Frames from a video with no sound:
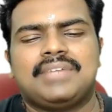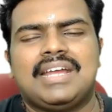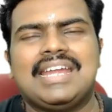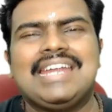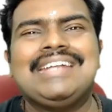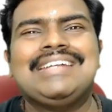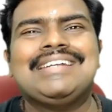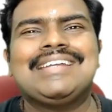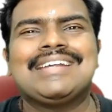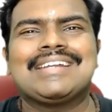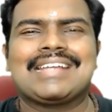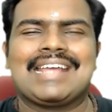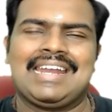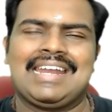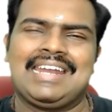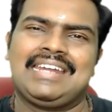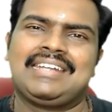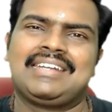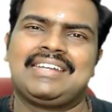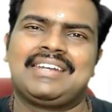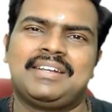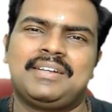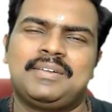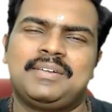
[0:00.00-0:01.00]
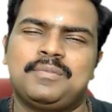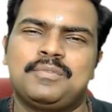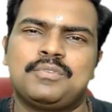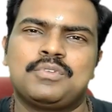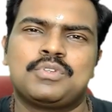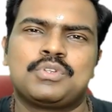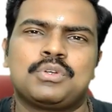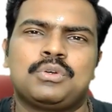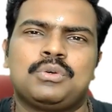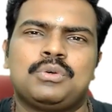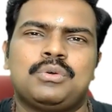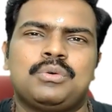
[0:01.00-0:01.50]
interconnected.
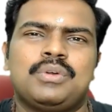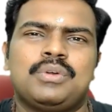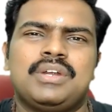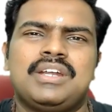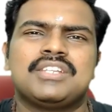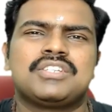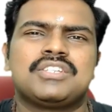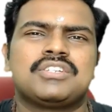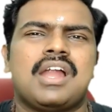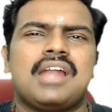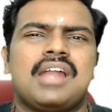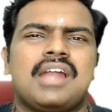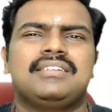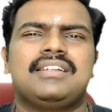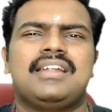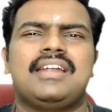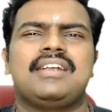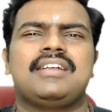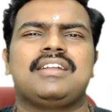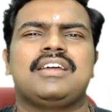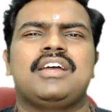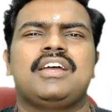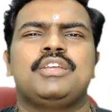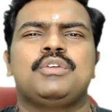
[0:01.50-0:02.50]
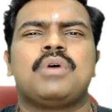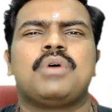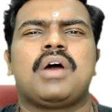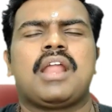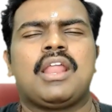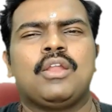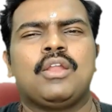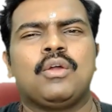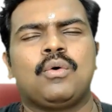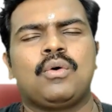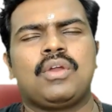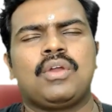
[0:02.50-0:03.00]
So it is not that you are
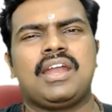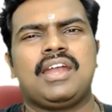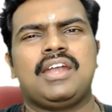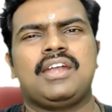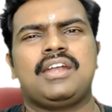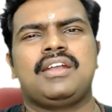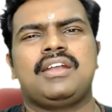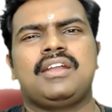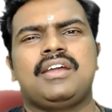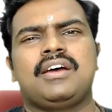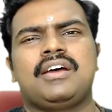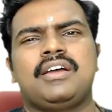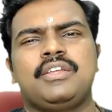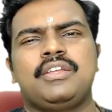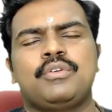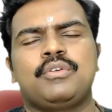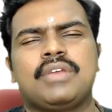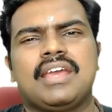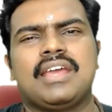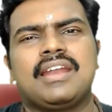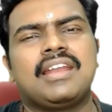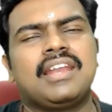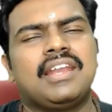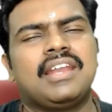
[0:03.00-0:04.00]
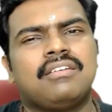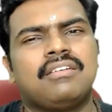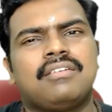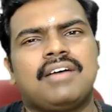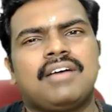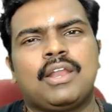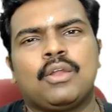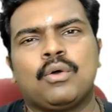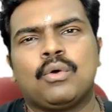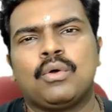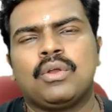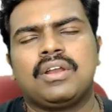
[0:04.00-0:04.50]
alone and you can live
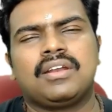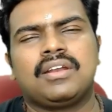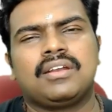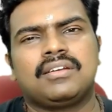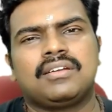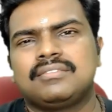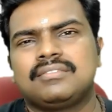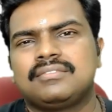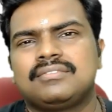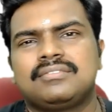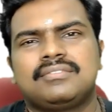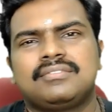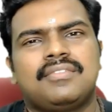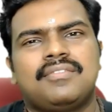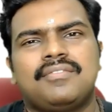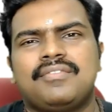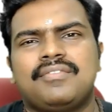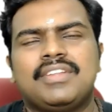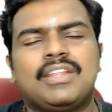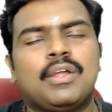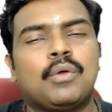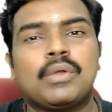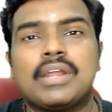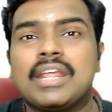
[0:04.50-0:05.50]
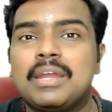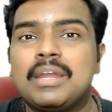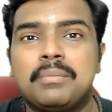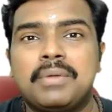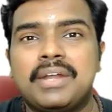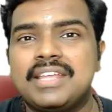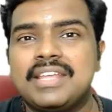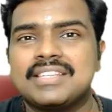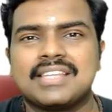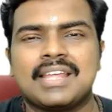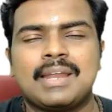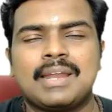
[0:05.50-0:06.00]
alone without
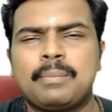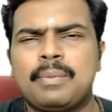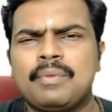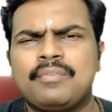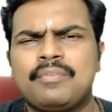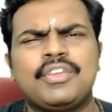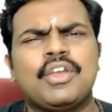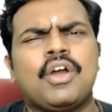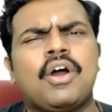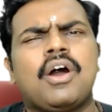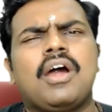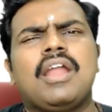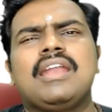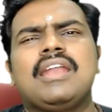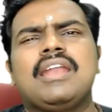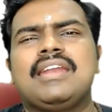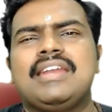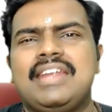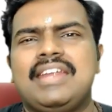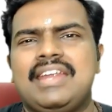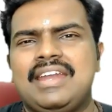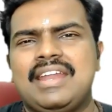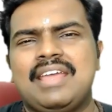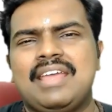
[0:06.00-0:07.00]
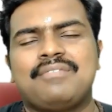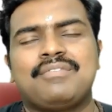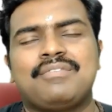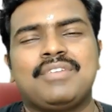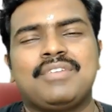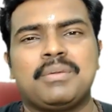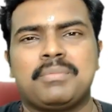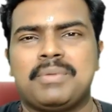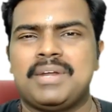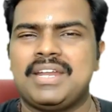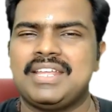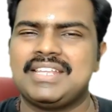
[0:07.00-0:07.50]
anybody's help. We all need
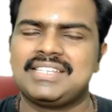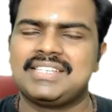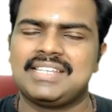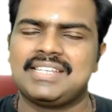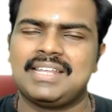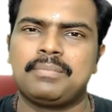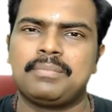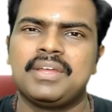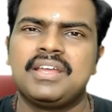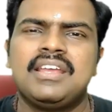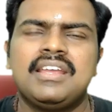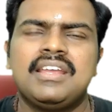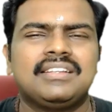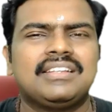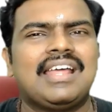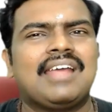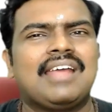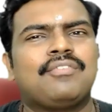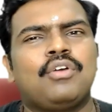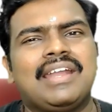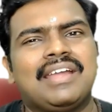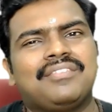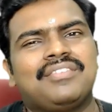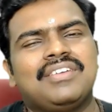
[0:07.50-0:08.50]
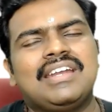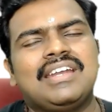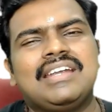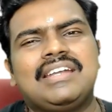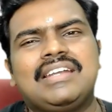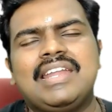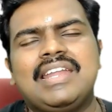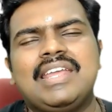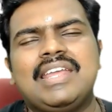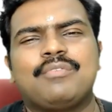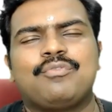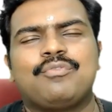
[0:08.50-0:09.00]
everybody's help. Therefore,
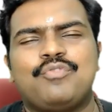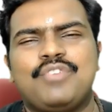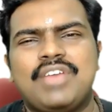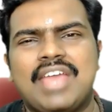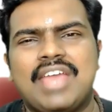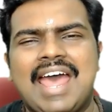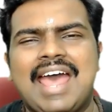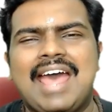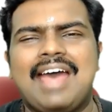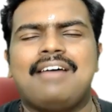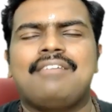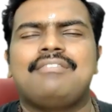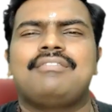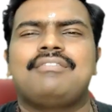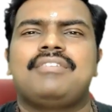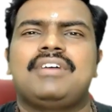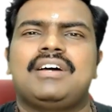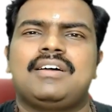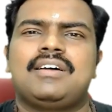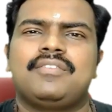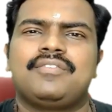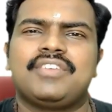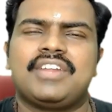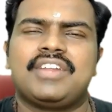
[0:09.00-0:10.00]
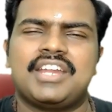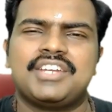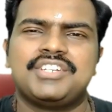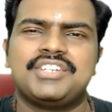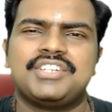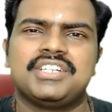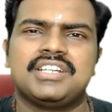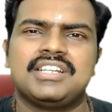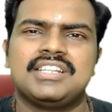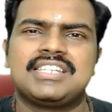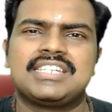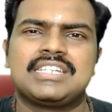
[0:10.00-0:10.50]
definitely, if we have
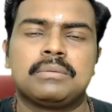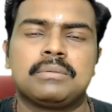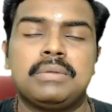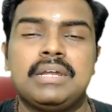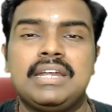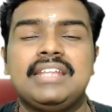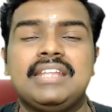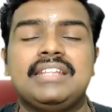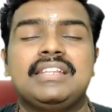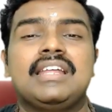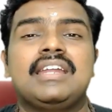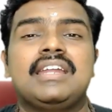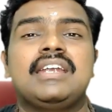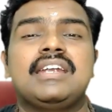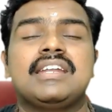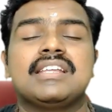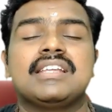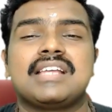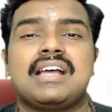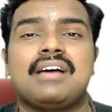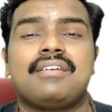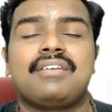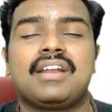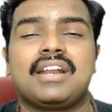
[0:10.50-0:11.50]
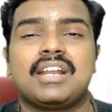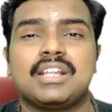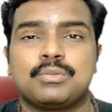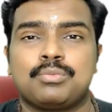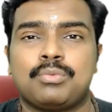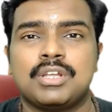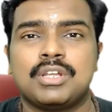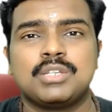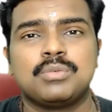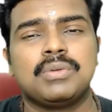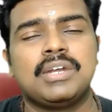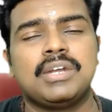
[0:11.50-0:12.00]
financial stability, then it is our
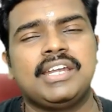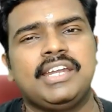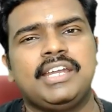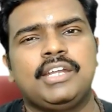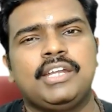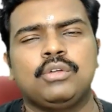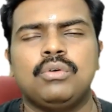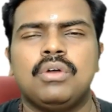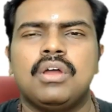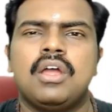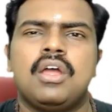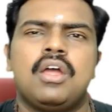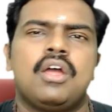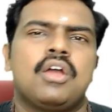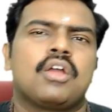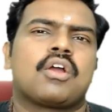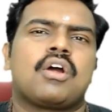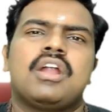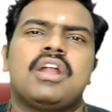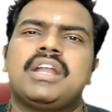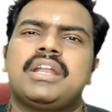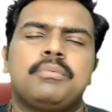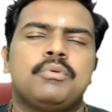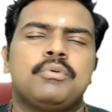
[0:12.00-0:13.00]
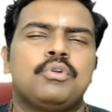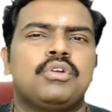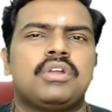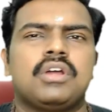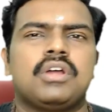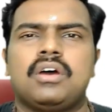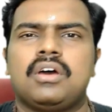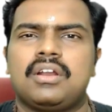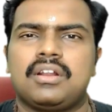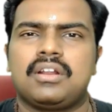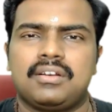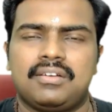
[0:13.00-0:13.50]
responsibility to contribute
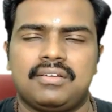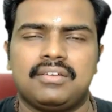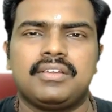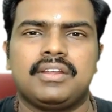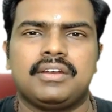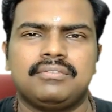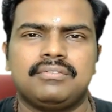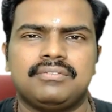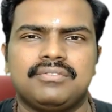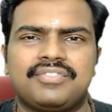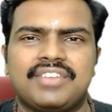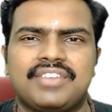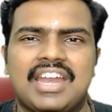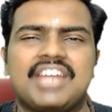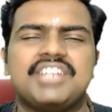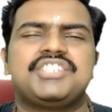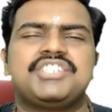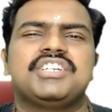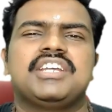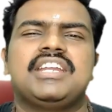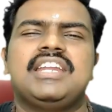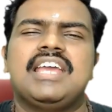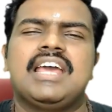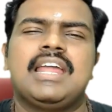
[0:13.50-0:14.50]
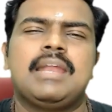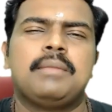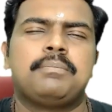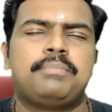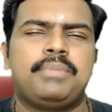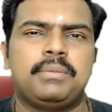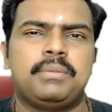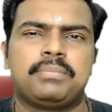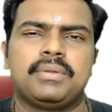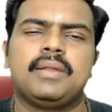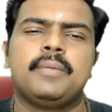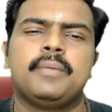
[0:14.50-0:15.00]
or financially help
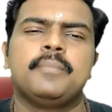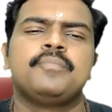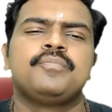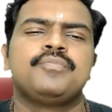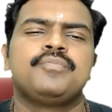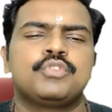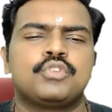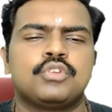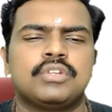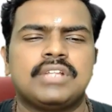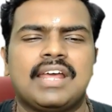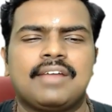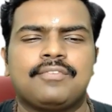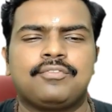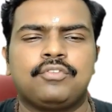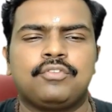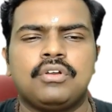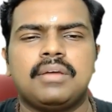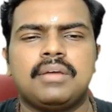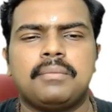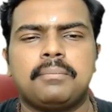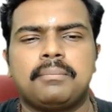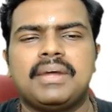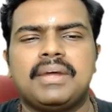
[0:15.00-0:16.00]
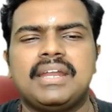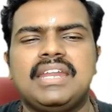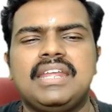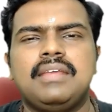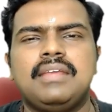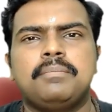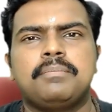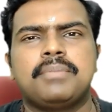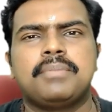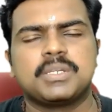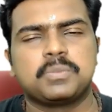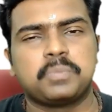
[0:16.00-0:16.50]
people. So therefore,
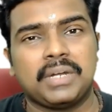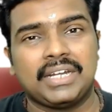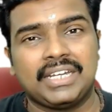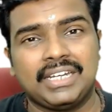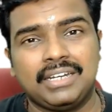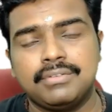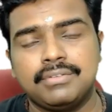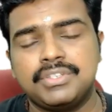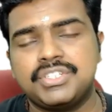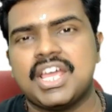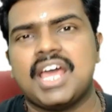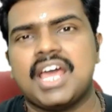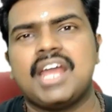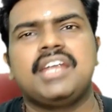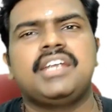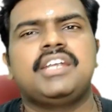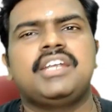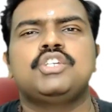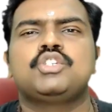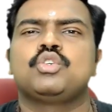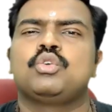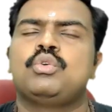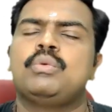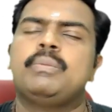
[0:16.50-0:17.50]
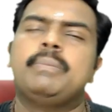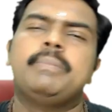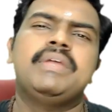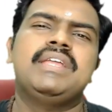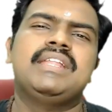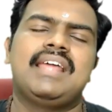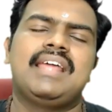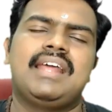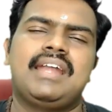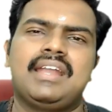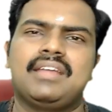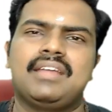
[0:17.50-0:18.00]
money perspective, charity should
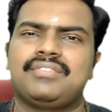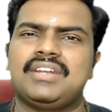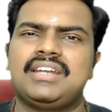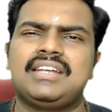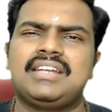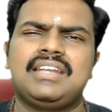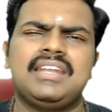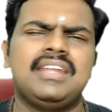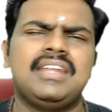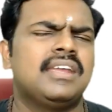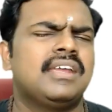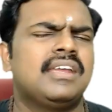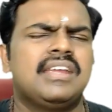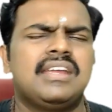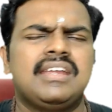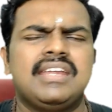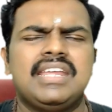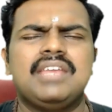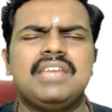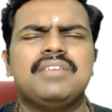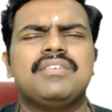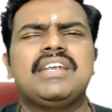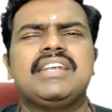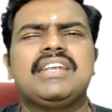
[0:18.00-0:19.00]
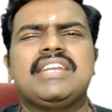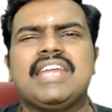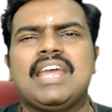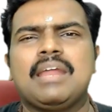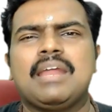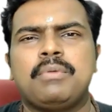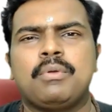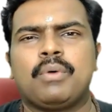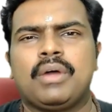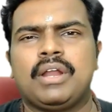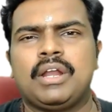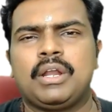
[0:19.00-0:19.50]
be there definitely. Even it
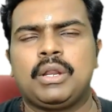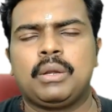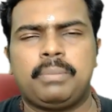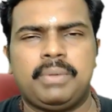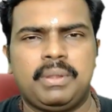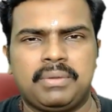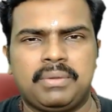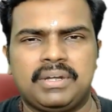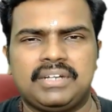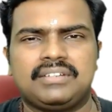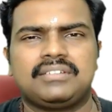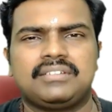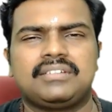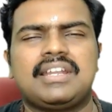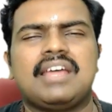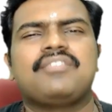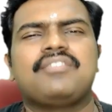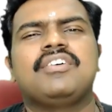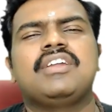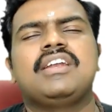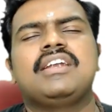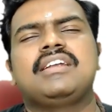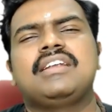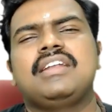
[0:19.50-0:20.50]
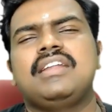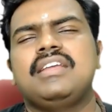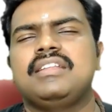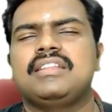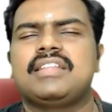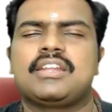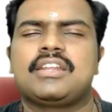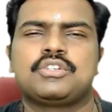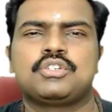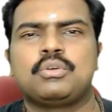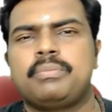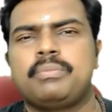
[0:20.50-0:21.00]
can be 1 rupee, but definitely
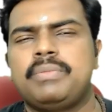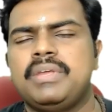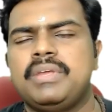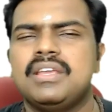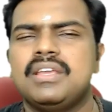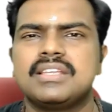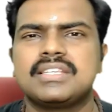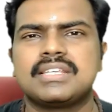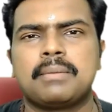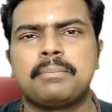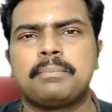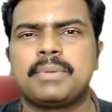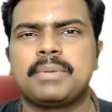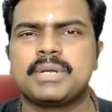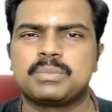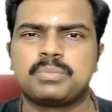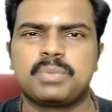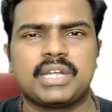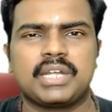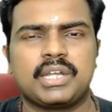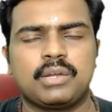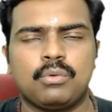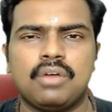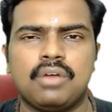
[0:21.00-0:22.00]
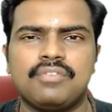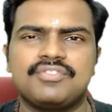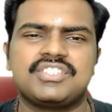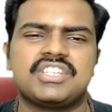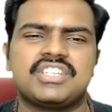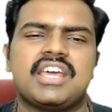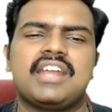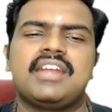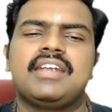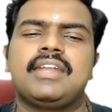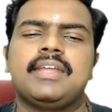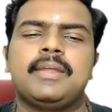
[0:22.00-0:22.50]
there should be some perspective of
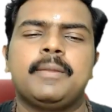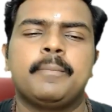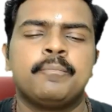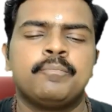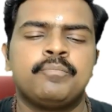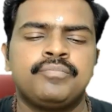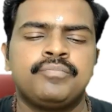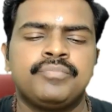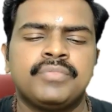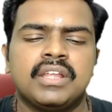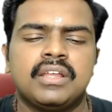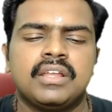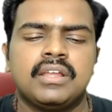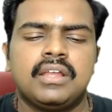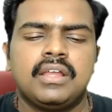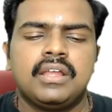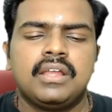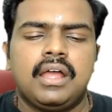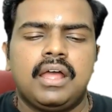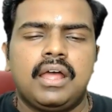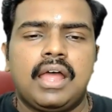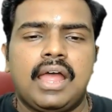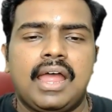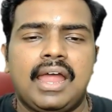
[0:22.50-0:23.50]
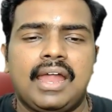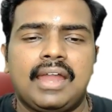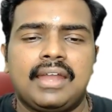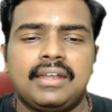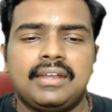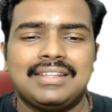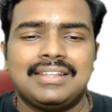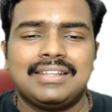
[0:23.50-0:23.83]
charity. And